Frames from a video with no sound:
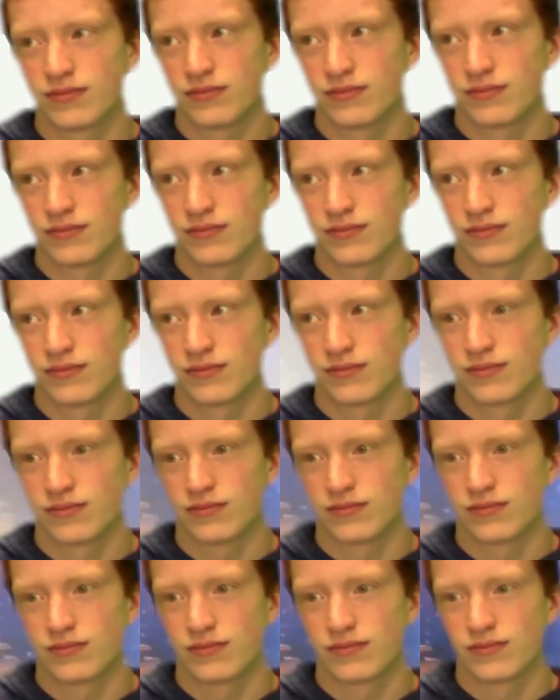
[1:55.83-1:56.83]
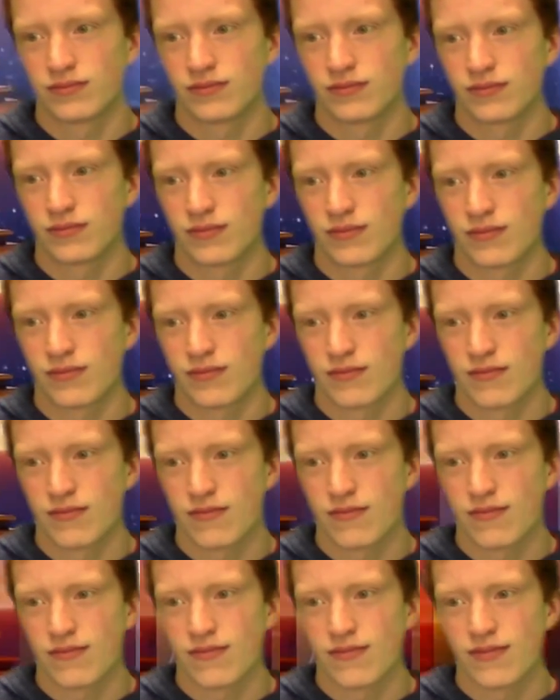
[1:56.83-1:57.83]

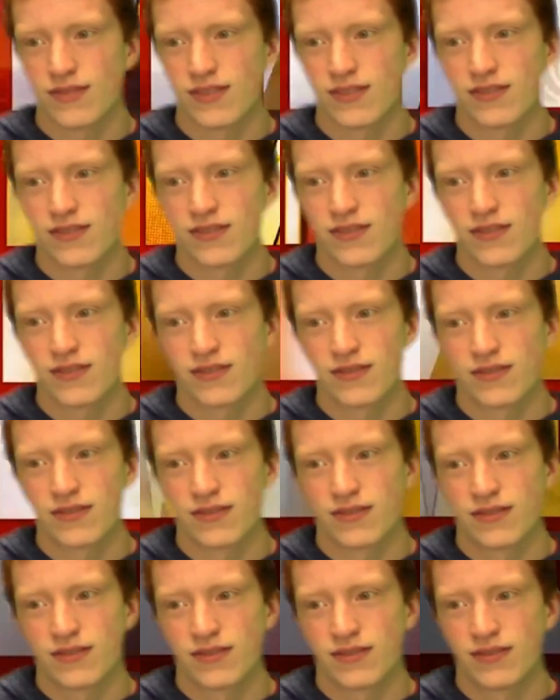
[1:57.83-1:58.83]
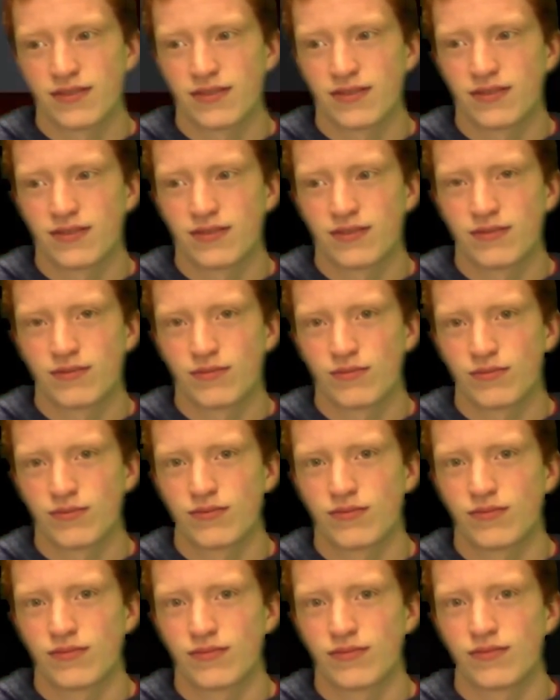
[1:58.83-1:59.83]

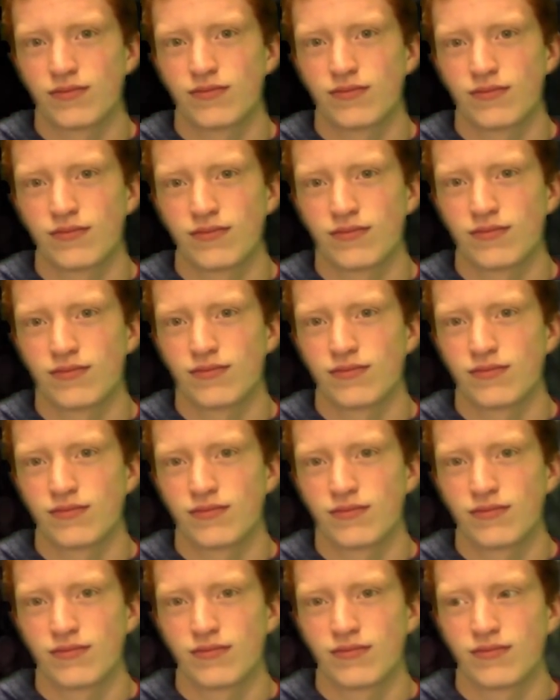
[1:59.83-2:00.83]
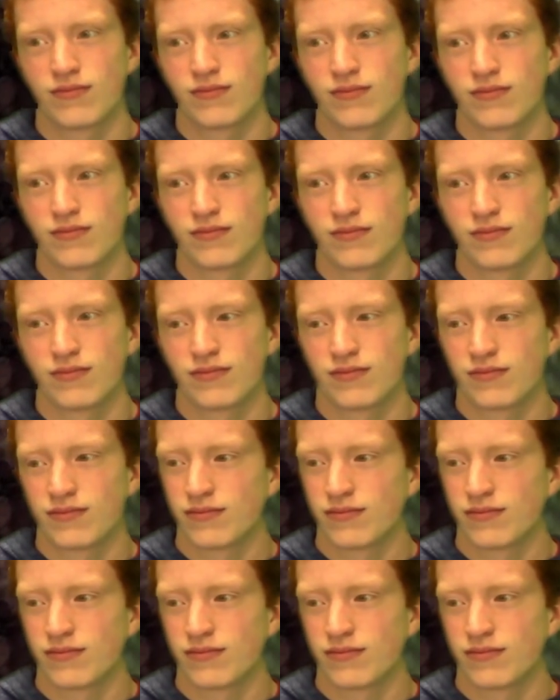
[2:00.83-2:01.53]
(silent)